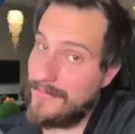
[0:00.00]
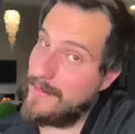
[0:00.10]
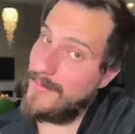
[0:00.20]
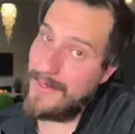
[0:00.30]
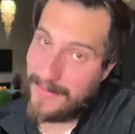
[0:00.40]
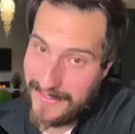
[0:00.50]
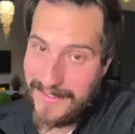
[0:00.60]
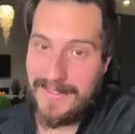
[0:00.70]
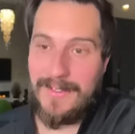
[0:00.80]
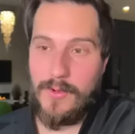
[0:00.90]
you might want to
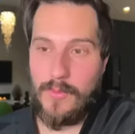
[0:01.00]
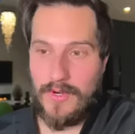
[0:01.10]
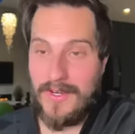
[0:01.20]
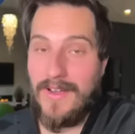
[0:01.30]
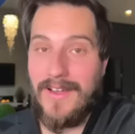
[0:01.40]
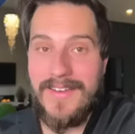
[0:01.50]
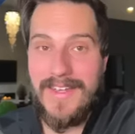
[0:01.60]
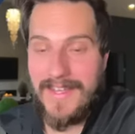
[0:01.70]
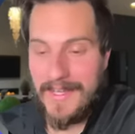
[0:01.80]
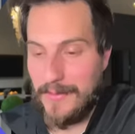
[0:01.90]
get a little work on
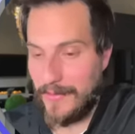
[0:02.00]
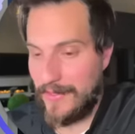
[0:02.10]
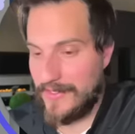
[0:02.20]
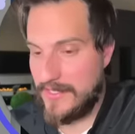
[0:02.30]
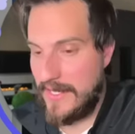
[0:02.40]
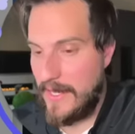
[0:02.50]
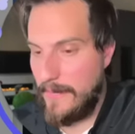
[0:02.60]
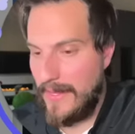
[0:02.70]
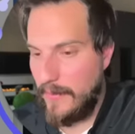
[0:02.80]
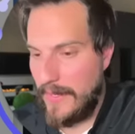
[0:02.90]
in regards to that.
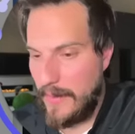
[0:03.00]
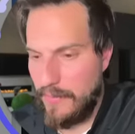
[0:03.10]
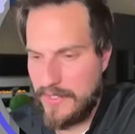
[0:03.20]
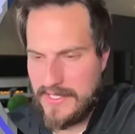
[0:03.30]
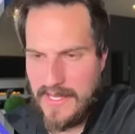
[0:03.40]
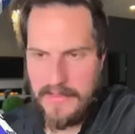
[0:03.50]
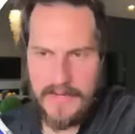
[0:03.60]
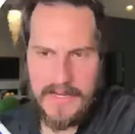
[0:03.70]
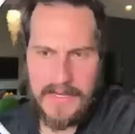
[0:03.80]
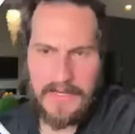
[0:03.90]
And by the way, I put together
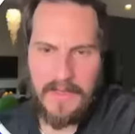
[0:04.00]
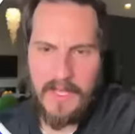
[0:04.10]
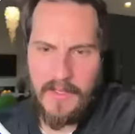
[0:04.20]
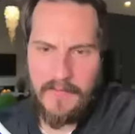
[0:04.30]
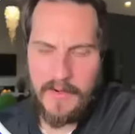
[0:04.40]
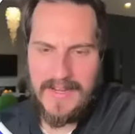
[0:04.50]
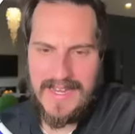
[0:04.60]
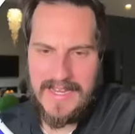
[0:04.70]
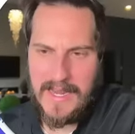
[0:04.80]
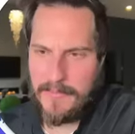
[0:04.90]
a very
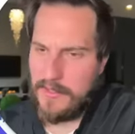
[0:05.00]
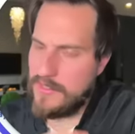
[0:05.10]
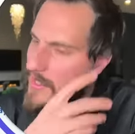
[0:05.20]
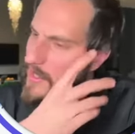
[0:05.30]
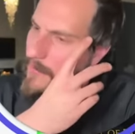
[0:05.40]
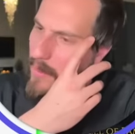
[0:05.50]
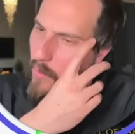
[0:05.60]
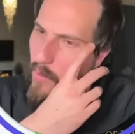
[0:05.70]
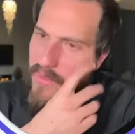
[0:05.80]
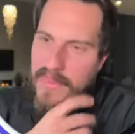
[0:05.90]
in-depth, looks like about
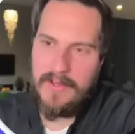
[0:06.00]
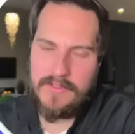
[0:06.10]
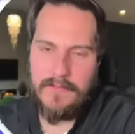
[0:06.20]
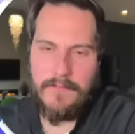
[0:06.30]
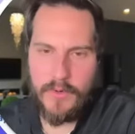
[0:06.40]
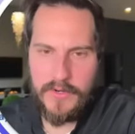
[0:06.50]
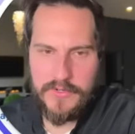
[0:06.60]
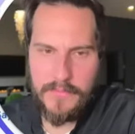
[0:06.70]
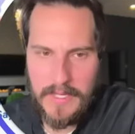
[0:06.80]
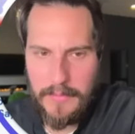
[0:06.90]

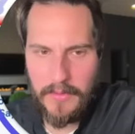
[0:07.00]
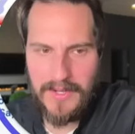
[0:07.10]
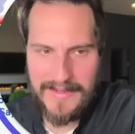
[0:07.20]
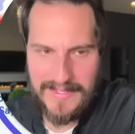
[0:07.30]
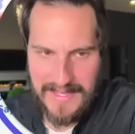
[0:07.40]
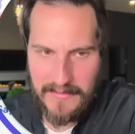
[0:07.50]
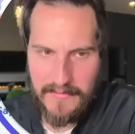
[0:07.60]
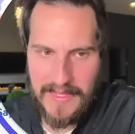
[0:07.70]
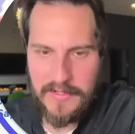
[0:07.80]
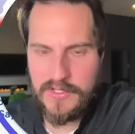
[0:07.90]
1,400 people got to take
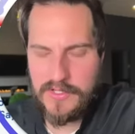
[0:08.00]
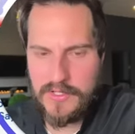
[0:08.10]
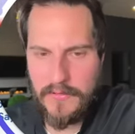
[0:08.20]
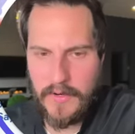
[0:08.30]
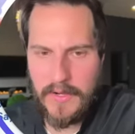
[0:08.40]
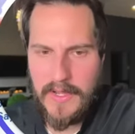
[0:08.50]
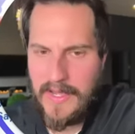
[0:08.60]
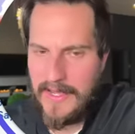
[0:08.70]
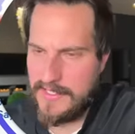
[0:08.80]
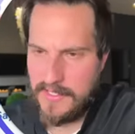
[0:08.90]
advantage of this so far.
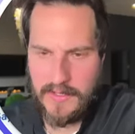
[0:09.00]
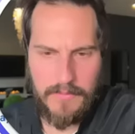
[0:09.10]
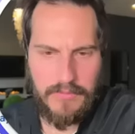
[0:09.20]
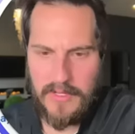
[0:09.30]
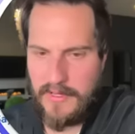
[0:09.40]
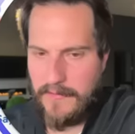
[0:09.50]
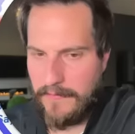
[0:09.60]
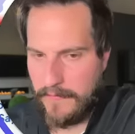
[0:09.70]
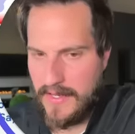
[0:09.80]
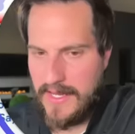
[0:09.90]
It's a completely
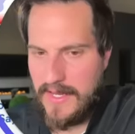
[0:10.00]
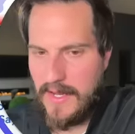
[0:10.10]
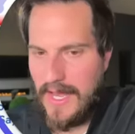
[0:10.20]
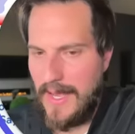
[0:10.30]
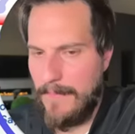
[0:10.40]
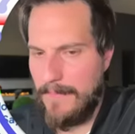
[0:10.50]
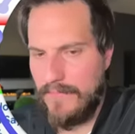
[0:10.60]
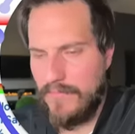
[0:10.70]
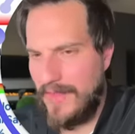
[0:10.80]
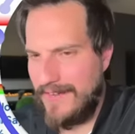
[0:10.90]
free,
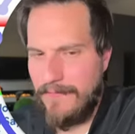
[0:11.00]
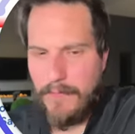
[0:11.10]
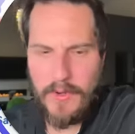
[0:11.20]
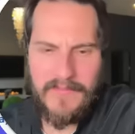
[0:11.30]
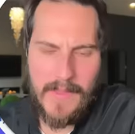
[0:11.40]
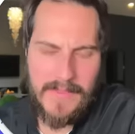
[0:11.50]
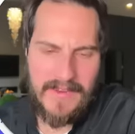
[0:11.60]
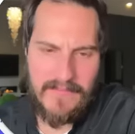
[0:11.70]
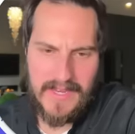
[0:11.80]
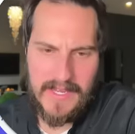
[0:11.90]
like
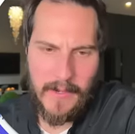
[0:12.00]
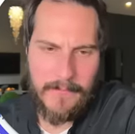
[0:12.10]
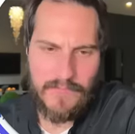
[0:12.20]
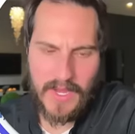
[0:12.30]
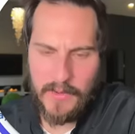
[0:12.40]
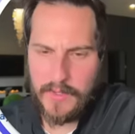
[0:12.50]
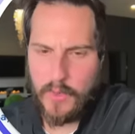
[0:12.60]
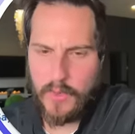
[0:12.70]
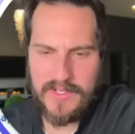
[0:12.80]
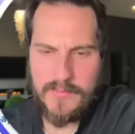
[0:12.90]
45-minute video I
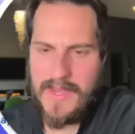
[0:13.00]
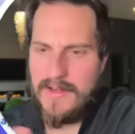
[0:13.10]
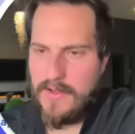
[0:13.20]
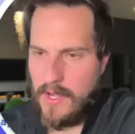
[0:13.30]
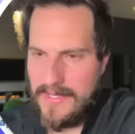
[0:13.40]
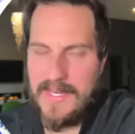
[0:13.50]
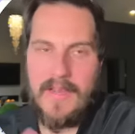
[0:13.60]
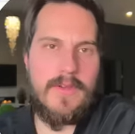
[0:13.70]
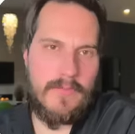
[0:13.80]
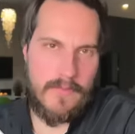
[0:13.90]
recorded. It's pinned comment
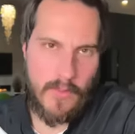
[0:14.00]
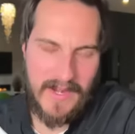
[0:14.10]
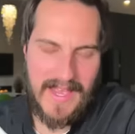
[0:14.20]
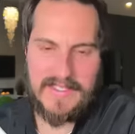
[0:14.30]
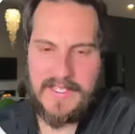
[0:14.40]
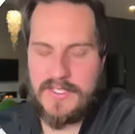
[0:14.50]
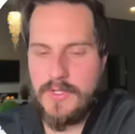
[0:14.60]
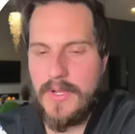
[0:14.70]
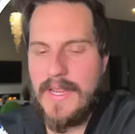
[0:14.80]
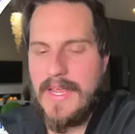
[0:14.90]
down there if you want access to it.